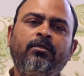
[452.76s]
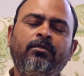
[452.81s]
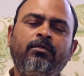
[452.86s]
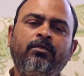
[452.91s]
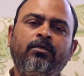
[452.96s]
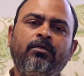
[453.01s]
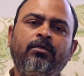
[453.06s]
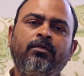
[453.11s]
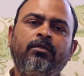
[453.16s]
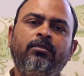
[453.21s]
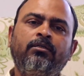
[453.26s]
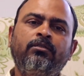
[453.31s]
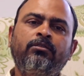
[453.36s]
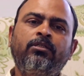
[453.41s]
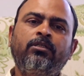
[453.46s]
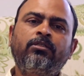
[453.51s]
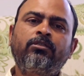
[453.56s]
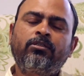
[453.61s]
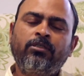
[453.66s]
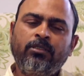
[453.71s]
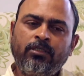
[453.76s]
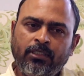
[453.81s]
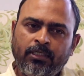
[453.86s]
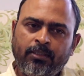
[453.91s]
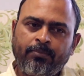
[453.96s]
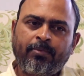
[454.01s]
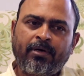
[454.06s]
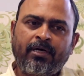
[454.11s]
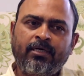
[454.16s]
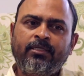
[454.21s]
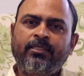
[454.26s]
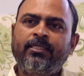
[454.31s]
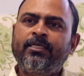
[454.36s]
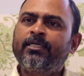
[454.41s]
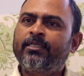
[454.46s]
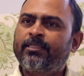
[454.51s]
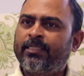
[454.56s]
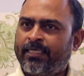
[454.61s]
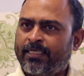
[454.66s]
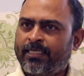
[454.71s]
the third part
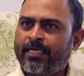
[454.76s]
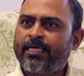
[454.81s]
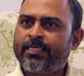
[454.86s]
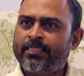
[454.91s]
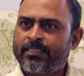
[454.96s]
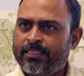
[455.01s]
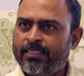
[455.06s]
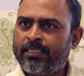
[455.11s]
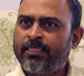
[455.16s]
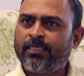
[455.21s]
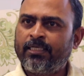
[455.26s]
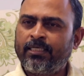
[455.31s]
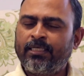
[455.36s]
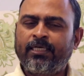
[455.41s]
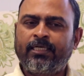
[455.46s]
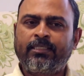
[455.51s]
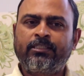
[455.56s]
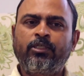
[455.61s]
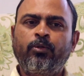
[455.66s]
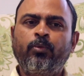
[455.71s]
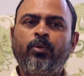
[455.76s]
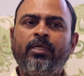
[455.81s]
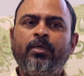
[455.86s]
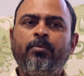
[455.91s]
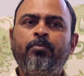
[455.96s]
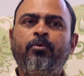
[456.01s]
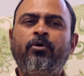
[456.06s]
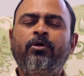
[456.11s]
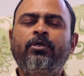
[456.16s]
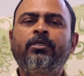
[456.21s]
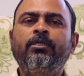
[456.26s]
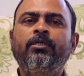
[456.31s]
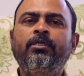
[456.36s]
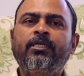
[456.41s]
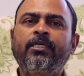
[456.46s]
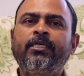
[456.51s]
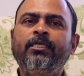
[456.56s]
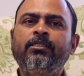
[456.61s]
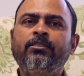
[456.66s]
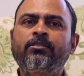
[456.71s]
there that I see as equally important
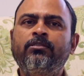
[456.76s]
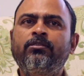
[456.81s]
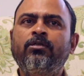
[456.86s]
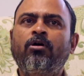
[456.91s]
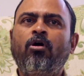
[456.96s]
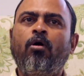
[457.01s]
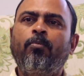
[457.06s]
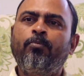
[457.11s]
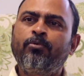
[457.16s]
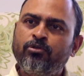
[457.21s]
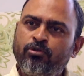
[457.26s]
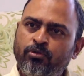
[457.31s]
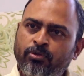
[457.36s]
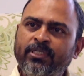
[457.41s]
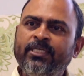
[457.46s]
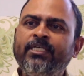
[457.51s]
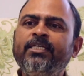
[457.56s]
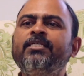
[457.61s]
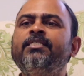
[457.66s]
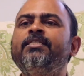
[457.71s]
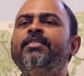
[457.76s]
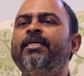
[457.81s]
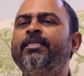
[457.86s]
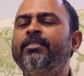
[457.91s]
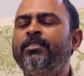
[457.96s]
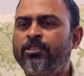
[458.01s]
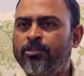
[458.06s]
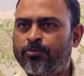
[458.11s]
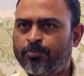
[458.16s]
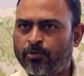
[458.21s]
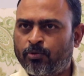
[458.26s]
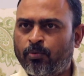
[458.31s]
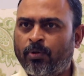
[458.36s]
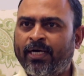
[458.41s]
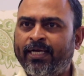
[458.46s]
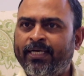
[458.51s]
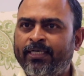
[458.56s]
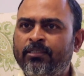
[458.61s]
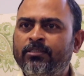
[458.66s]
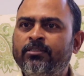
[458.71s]
is the opportunities that this
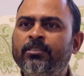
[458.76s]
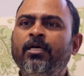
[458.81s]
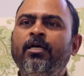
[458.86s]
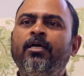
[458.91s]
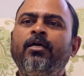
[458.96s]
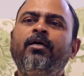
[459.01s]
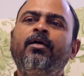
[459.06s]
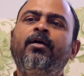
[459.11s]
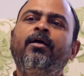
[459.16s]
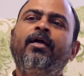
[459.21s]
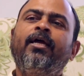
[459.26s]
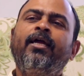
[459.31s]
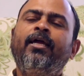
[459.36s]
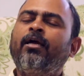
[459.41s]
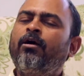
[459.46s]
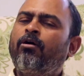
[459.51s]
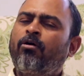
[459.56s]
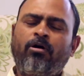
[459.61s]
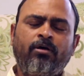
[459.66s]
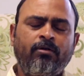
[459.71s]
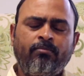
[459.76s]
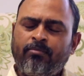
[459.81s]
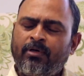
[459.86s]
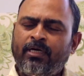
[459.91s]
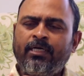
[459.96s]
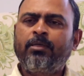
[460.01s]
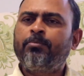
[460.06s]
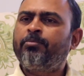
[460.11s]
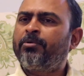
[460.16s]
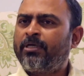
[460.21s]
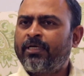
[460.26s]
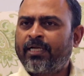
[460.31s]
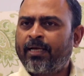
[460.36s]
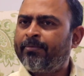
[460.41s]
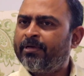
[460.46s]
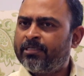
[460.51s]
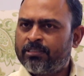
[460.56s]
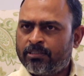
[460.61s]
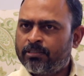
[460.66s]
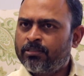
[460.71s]
provides on multiple
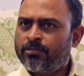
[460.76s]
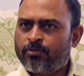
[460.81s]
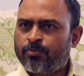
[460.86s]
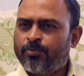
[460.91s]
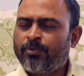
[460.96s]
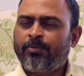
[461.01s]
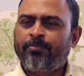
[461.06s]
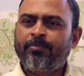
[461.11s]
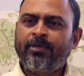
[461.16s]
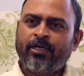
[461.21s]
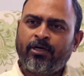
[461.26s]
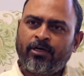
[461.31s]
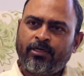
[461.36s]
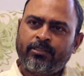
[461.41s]
dimensions. We may not,